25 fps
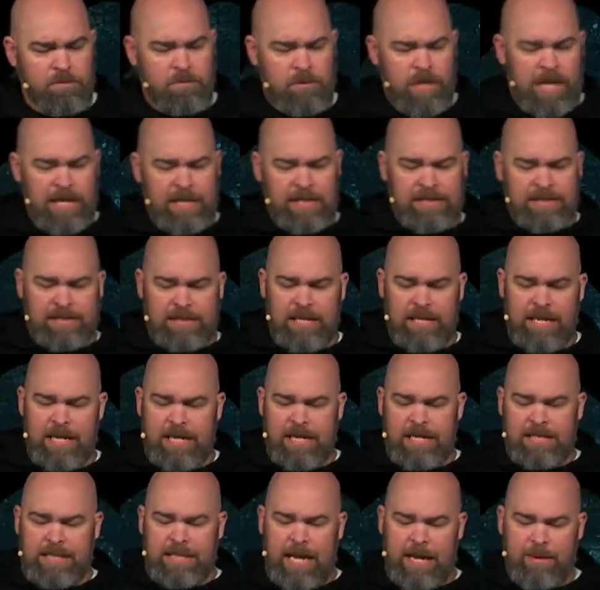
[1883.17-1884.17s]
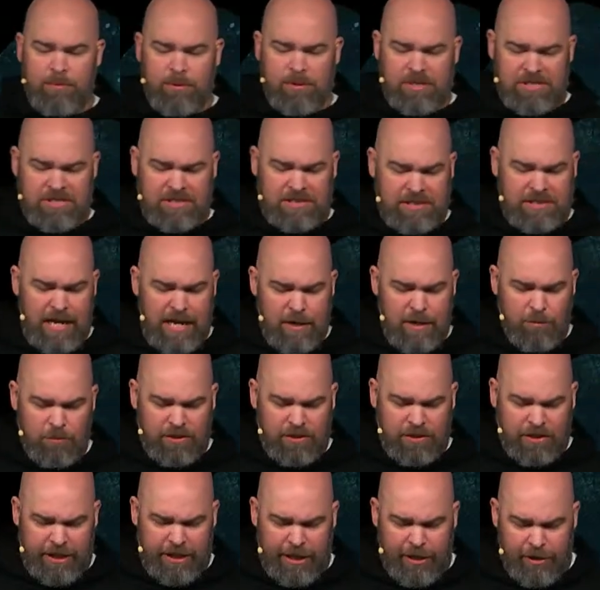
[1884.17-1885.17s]
And it's then he's able to state
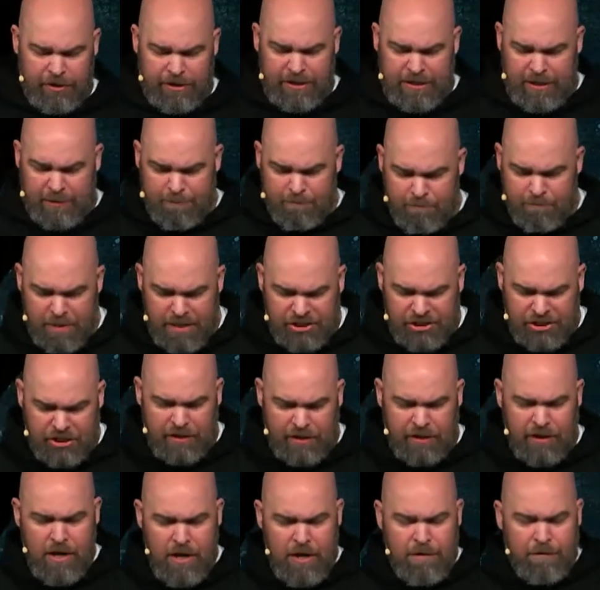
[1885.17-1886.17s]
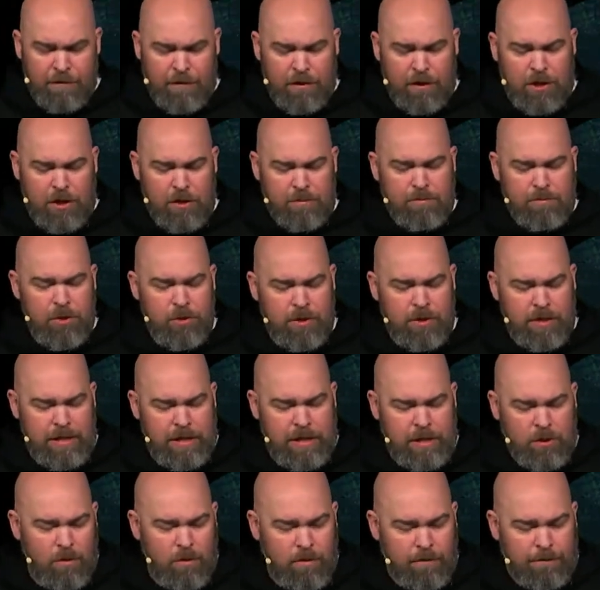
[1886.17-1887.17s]
with clarity the mission for the community
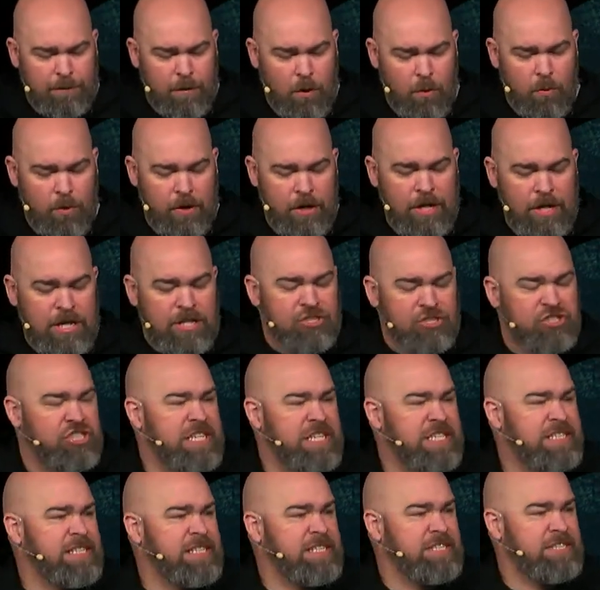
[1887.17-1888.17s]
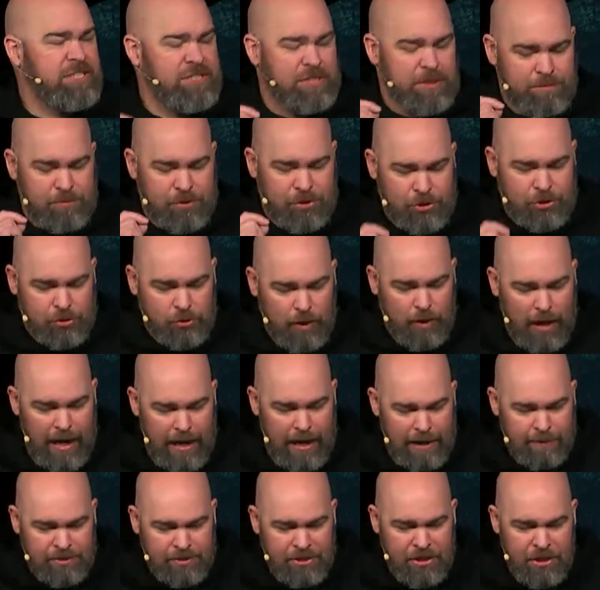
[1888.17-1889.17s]
going forward. Jesus
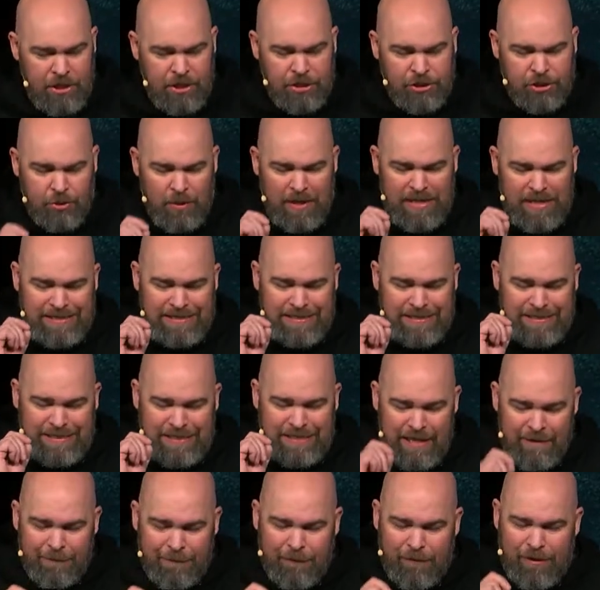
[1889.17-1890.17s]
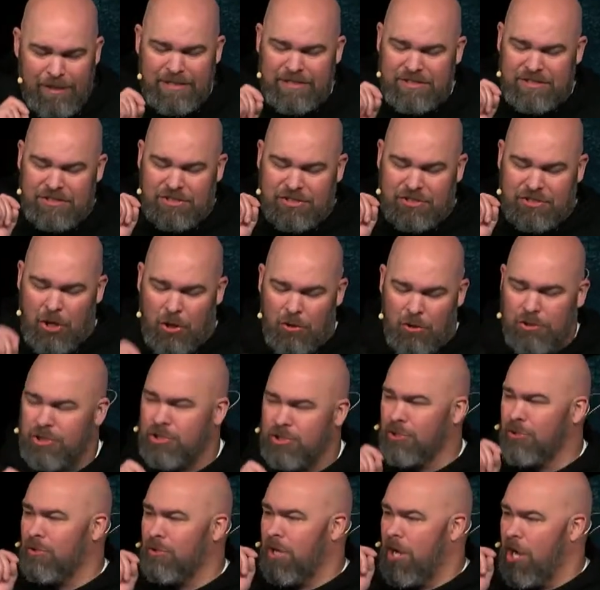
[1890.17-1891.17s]
subscribes to a different
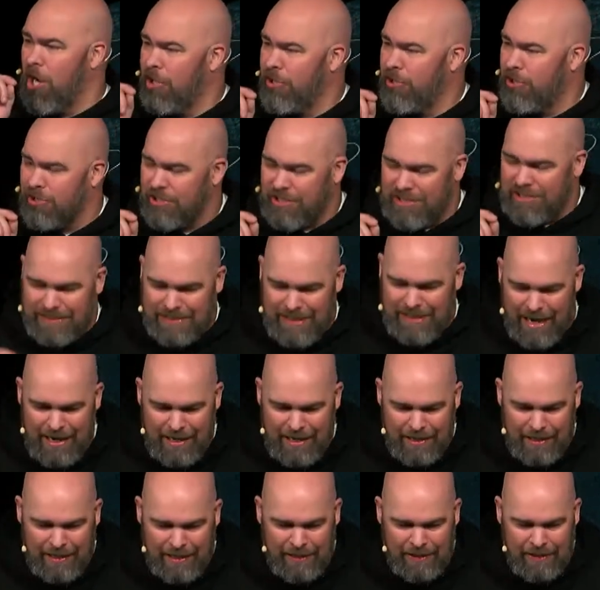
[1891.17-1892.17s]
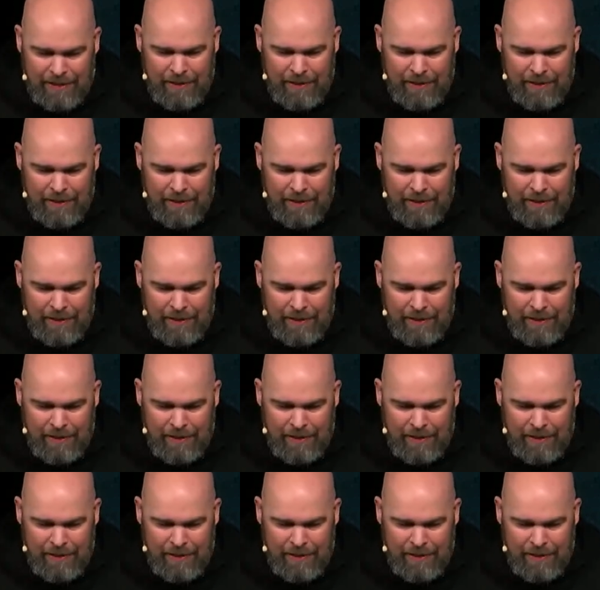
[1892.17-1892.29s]
social understanding.